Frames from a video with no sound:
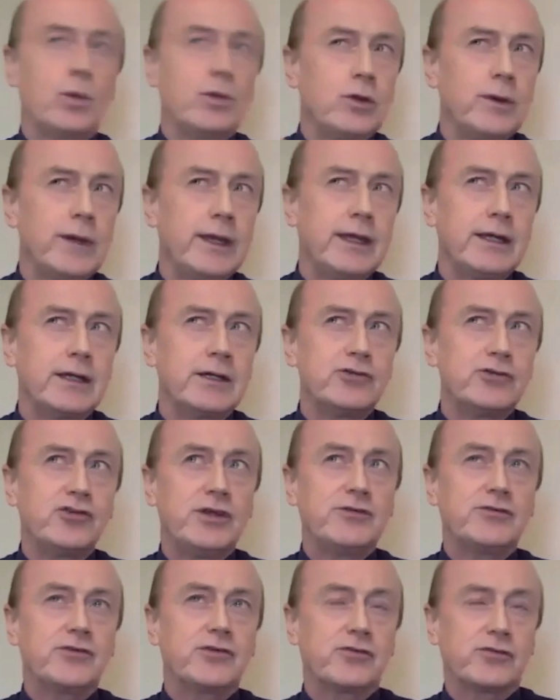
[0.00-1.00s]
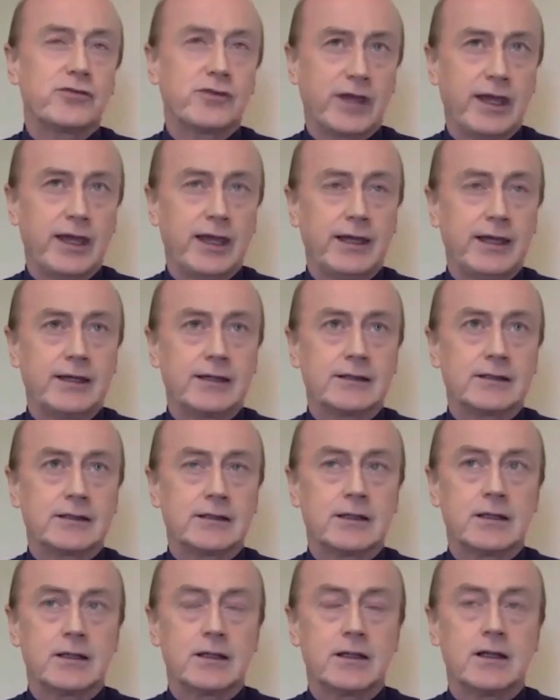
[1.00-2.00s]
when you hear Jesus saying,
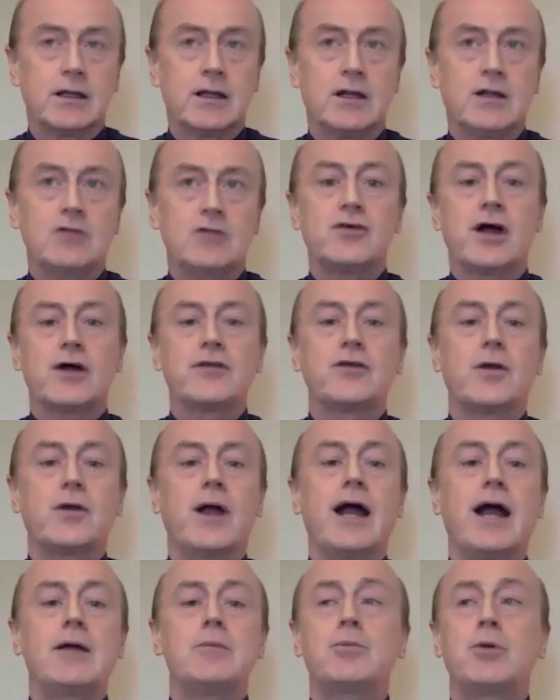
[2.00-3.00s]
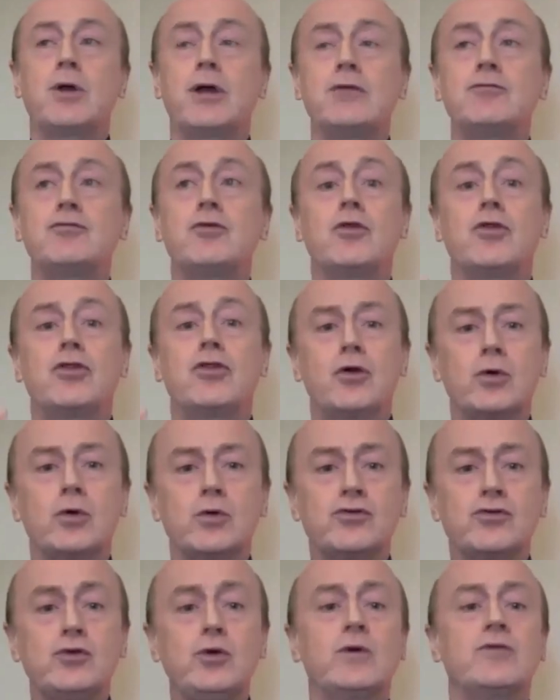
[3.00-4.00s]
Father, I pray for
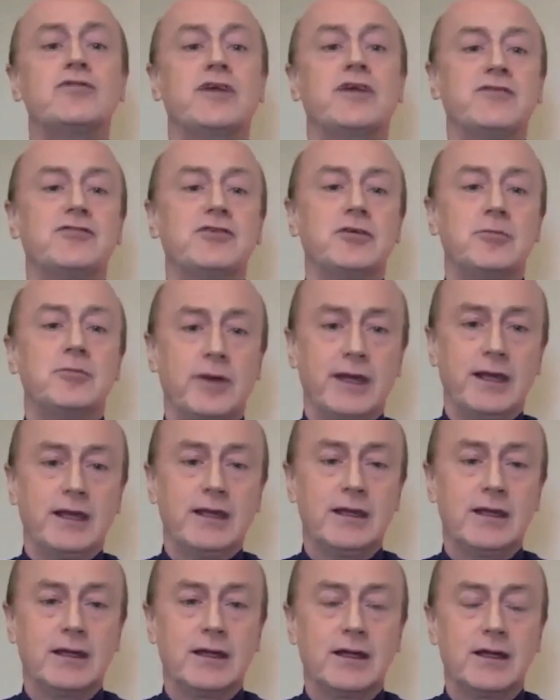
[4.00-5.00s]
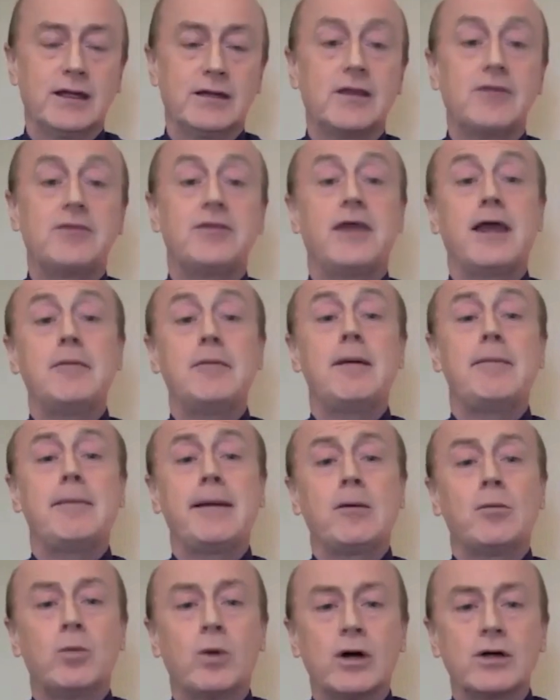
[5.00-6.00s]
those you have given me that they may
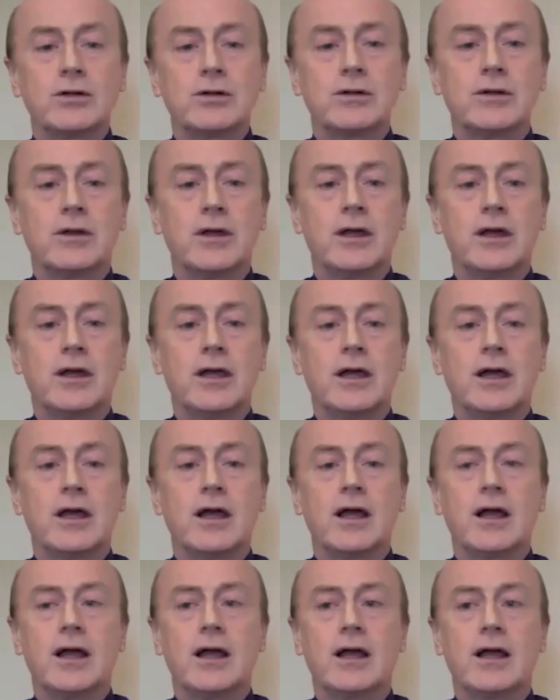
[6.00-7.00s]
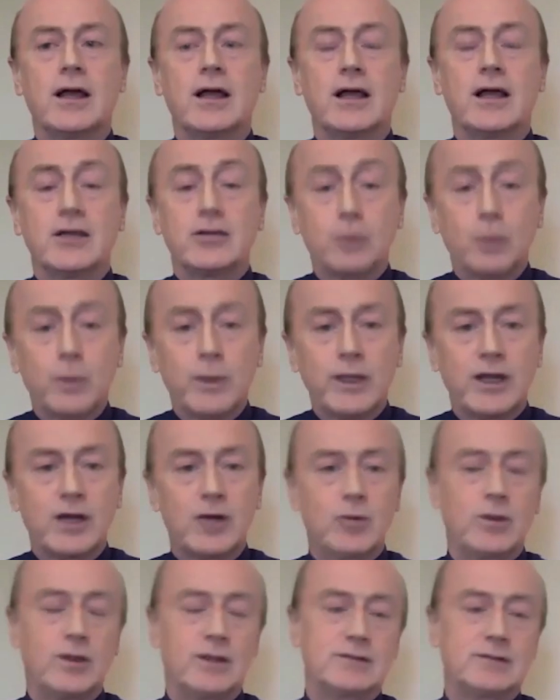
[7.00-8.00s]
be one as we
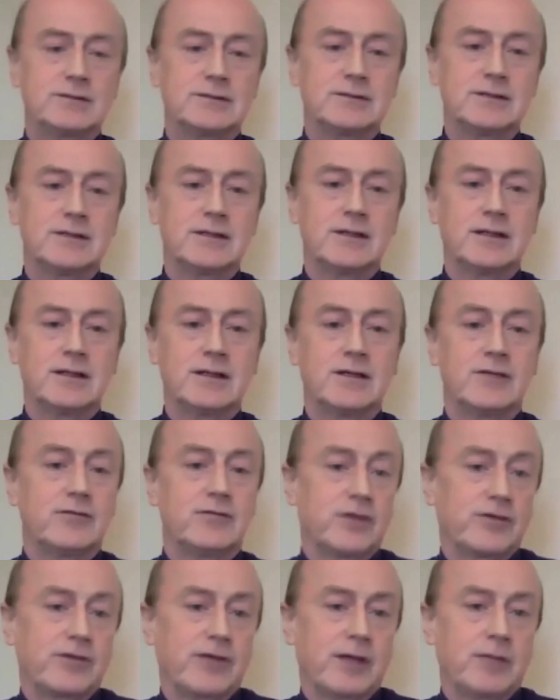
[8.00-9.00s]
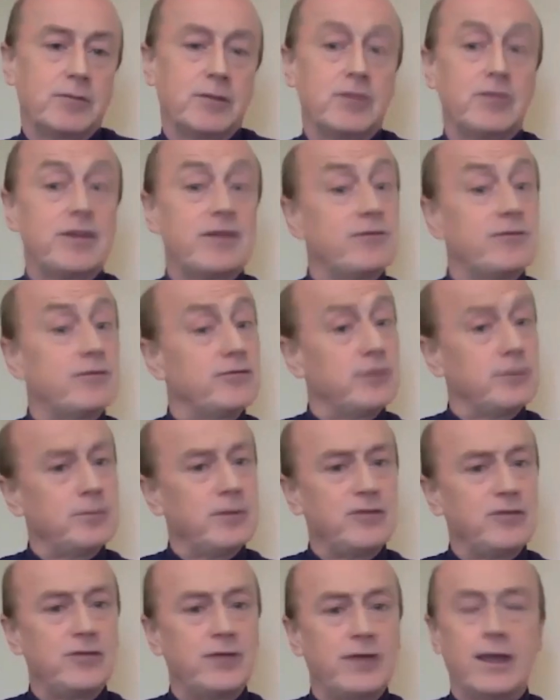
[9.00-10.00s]
are one, for example, then
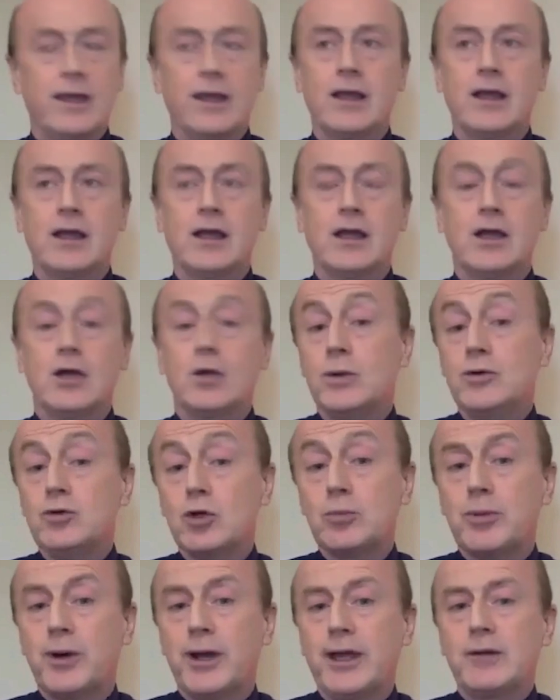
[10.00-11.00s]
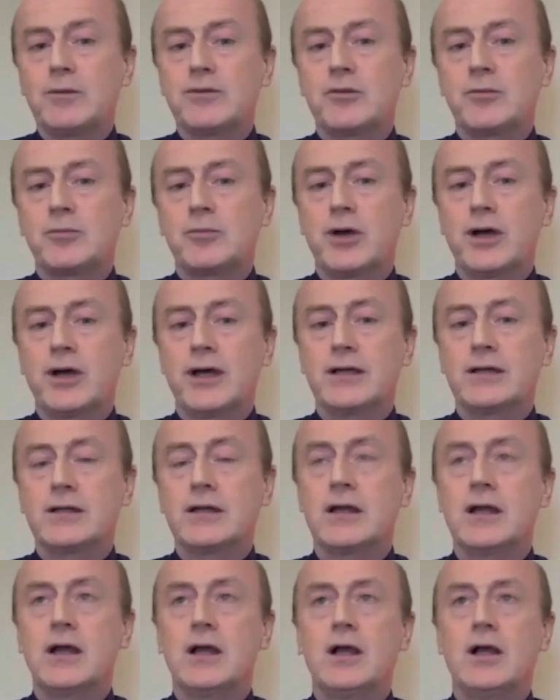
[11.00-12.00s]
simply saying, when you're praying with the
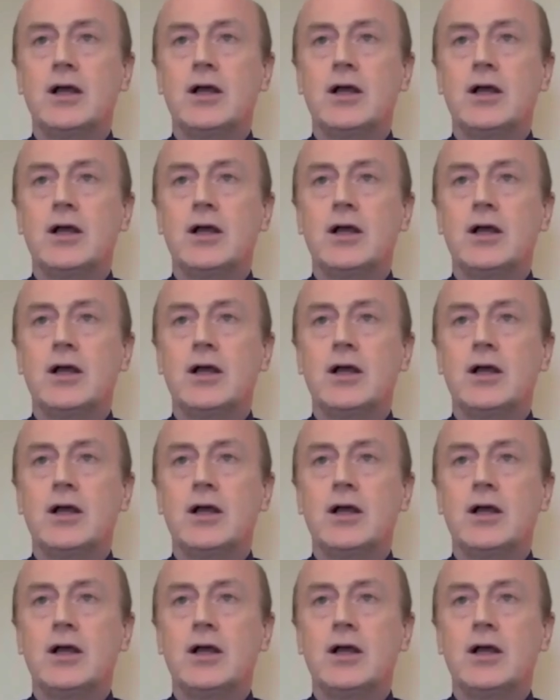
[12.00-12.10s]
bride,